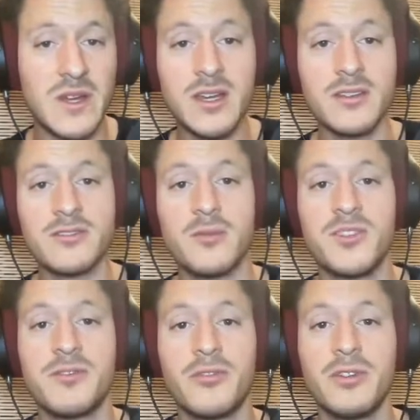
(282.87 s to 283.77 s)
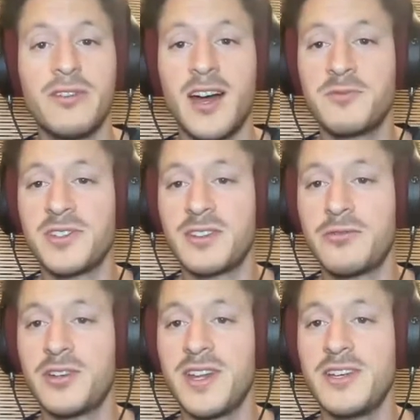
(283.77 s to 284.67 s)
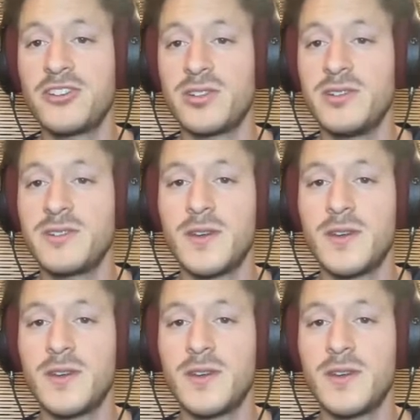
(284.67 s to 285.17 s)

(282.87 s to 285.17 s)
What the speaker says: some different vibes and different tensions.